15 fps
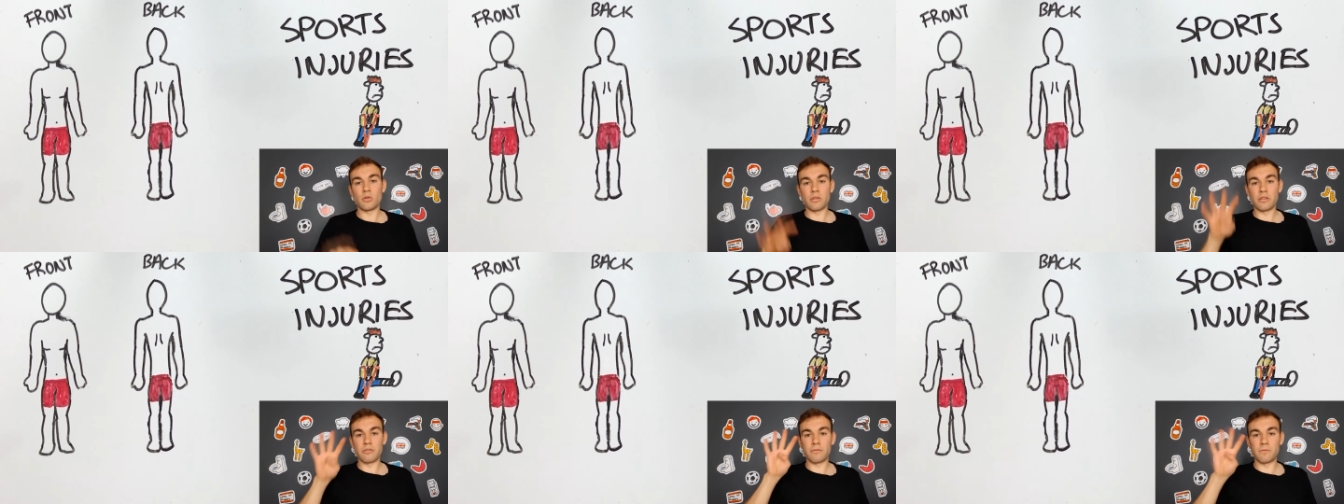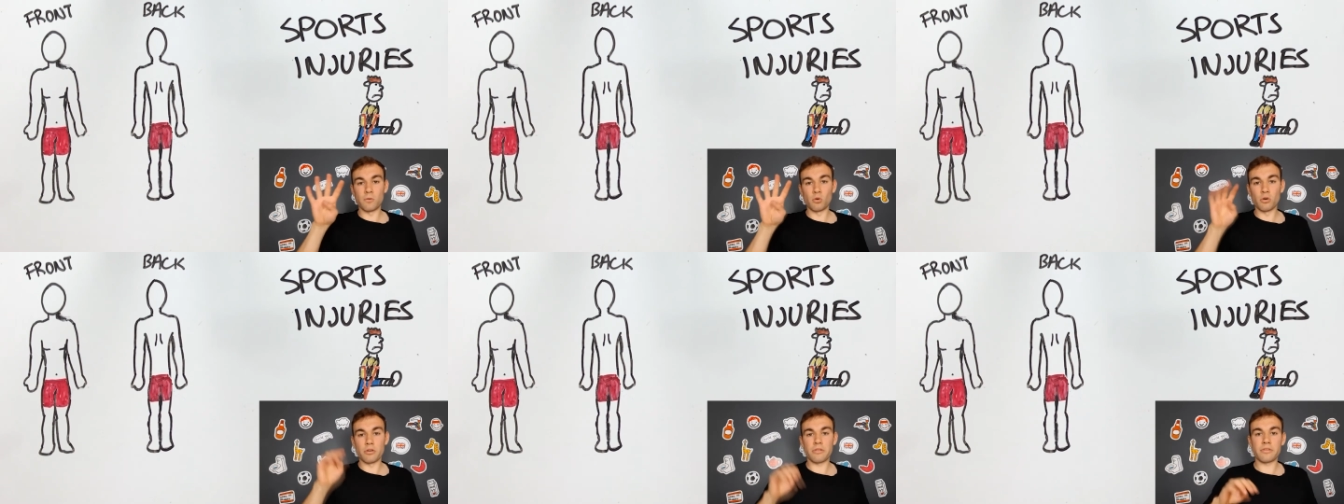the
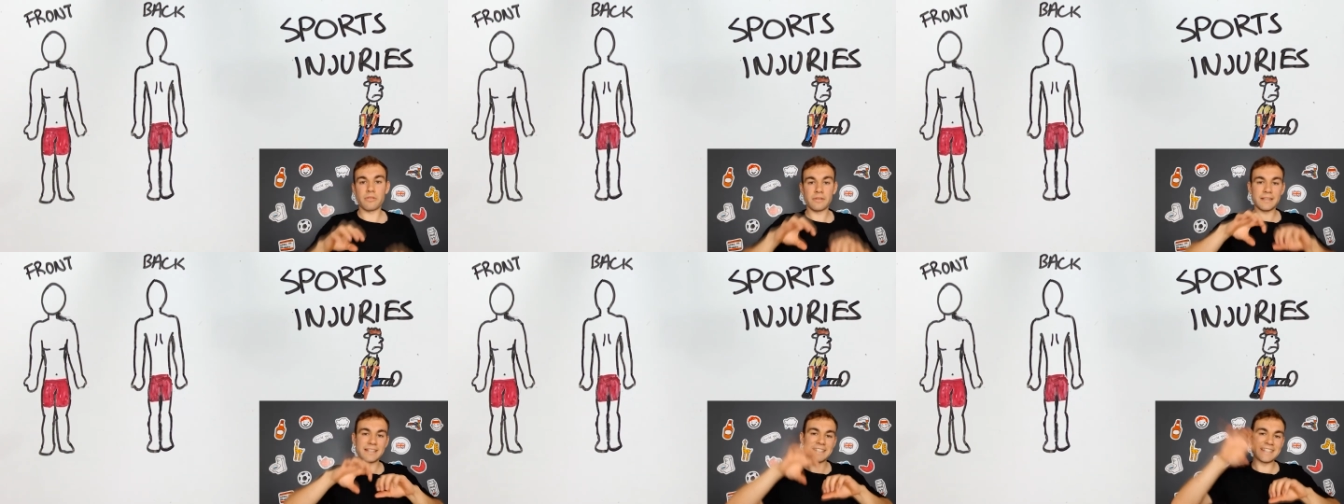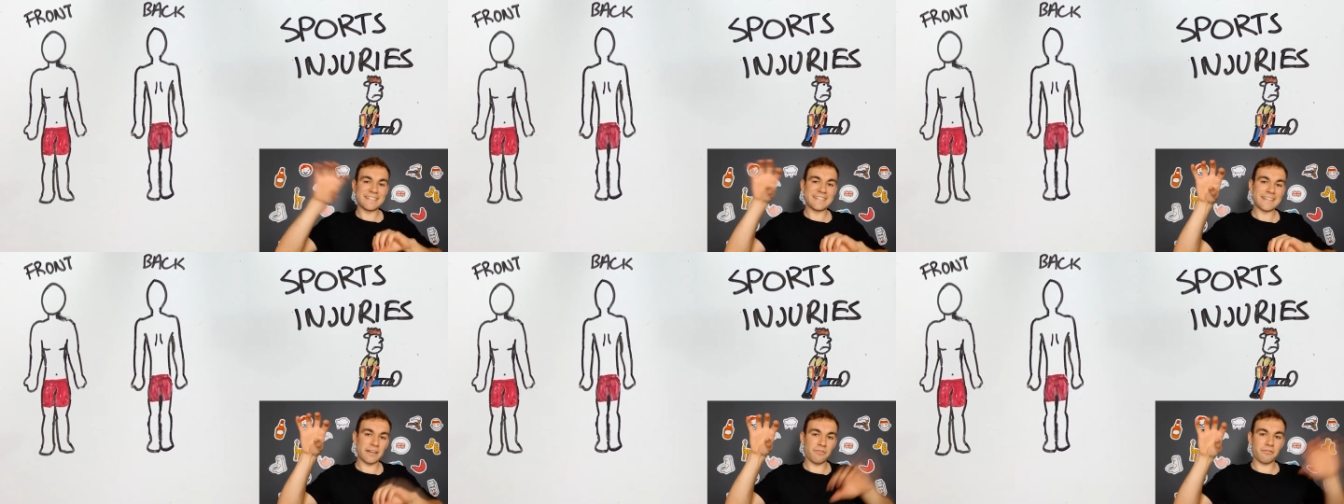fourth
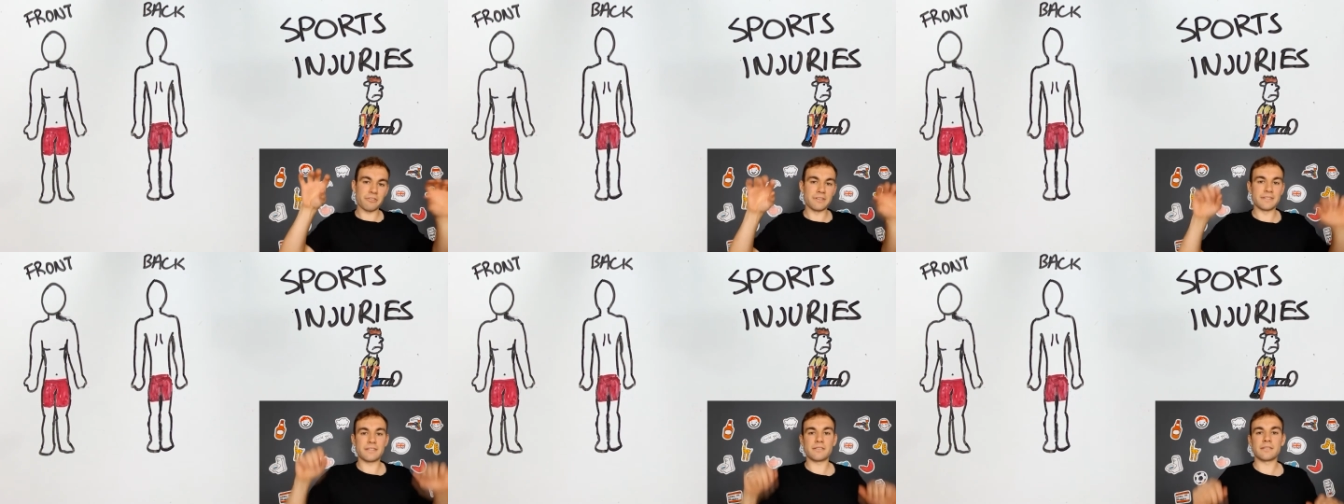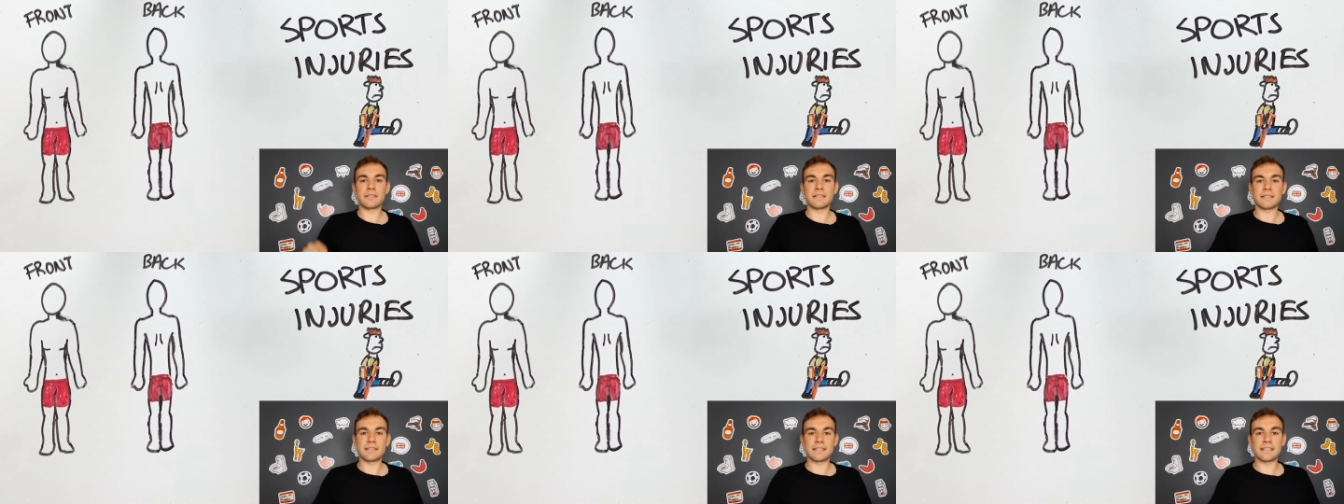different
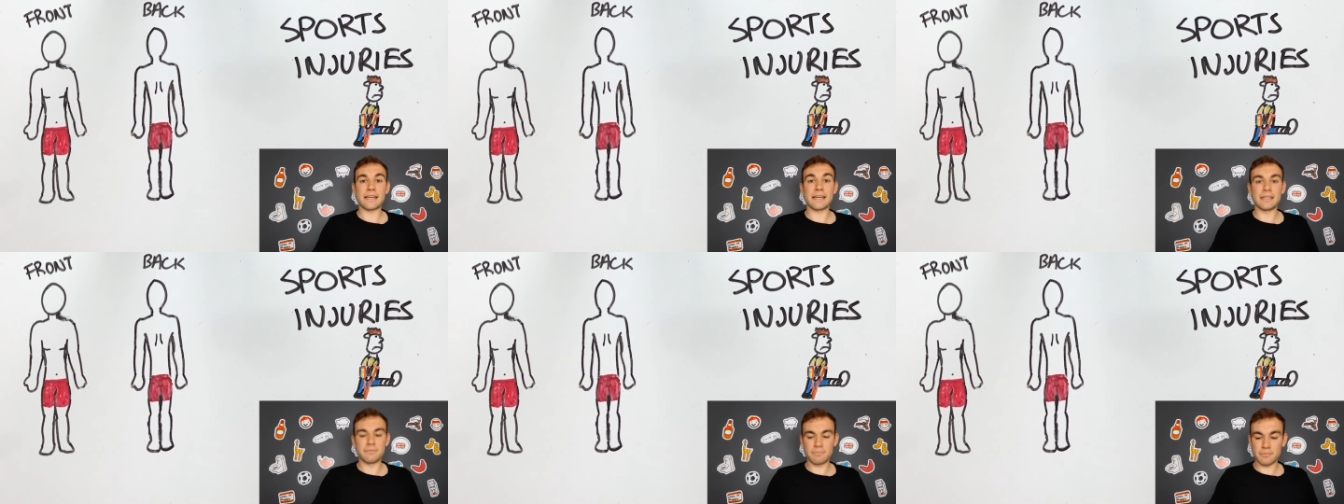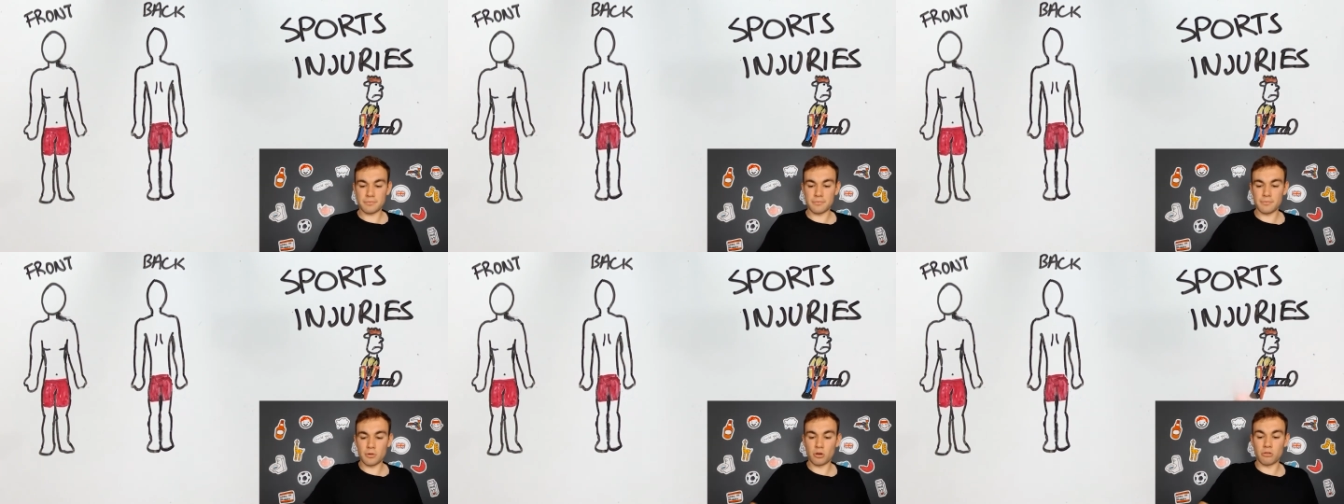type
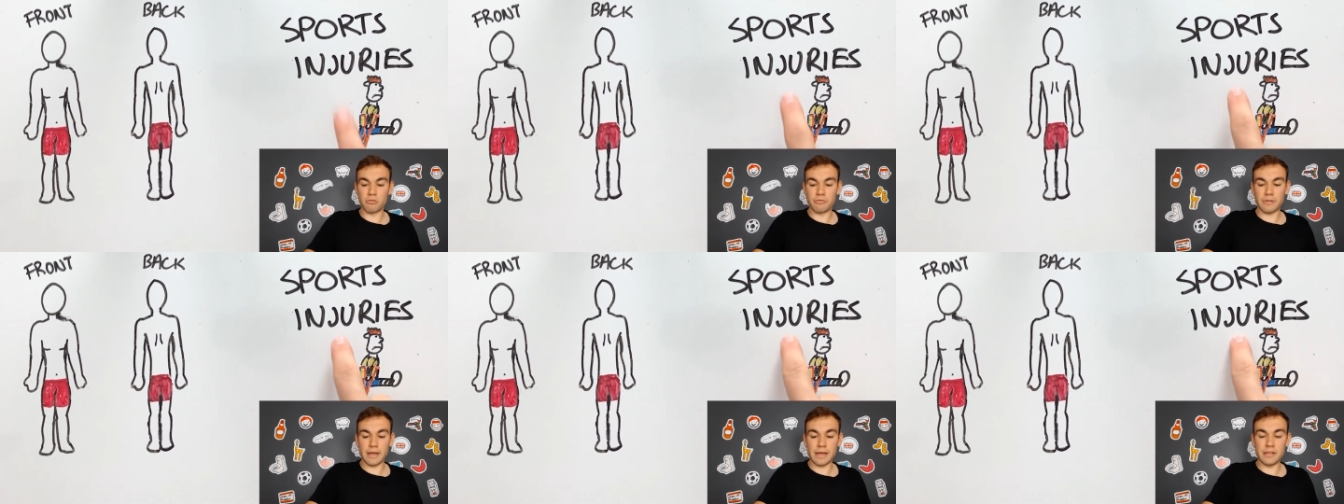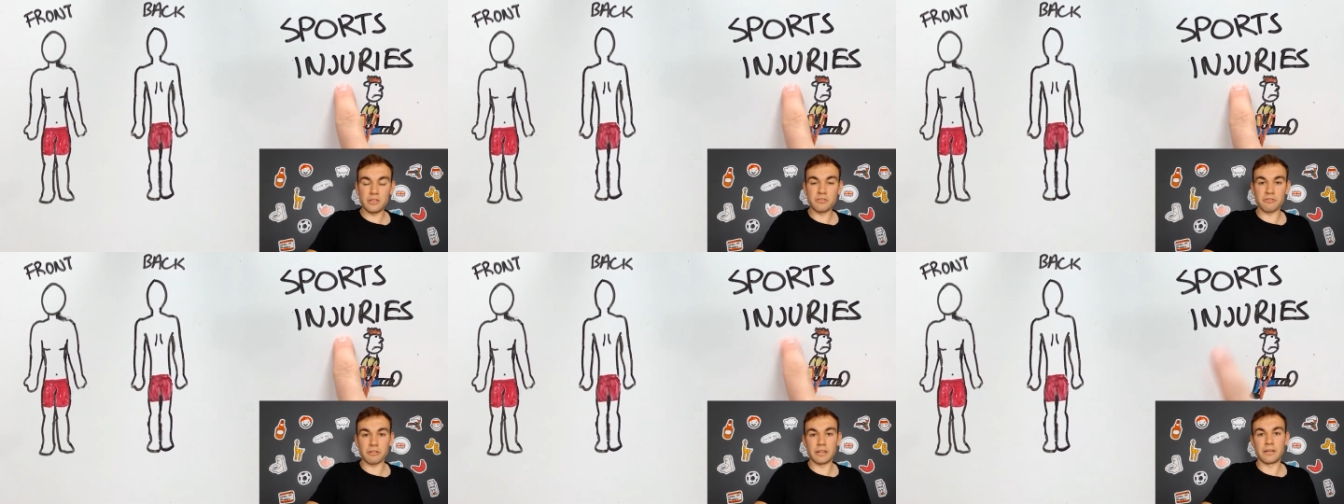of
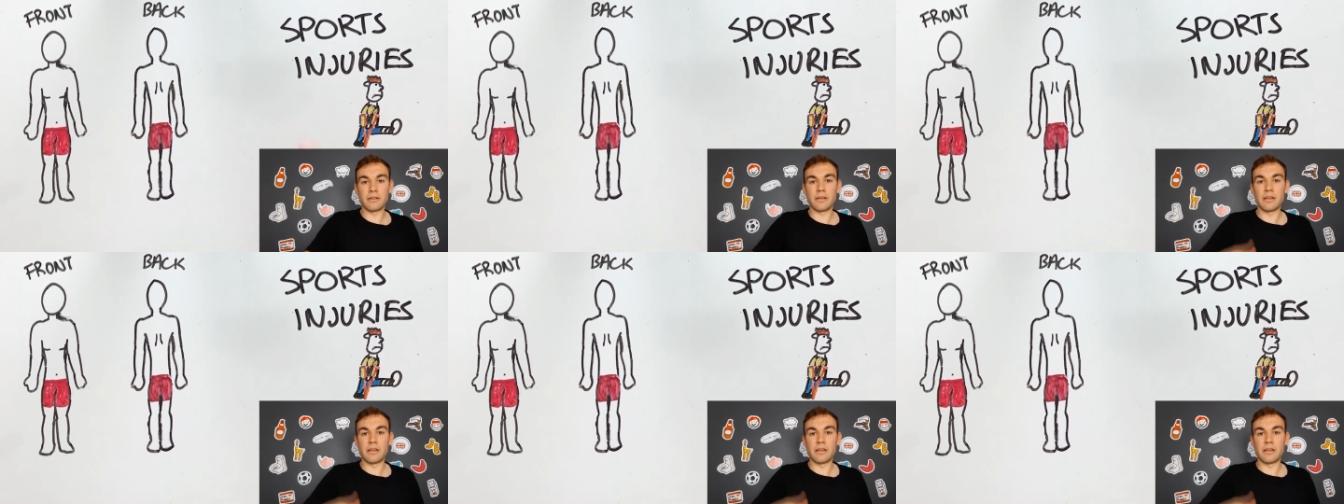injury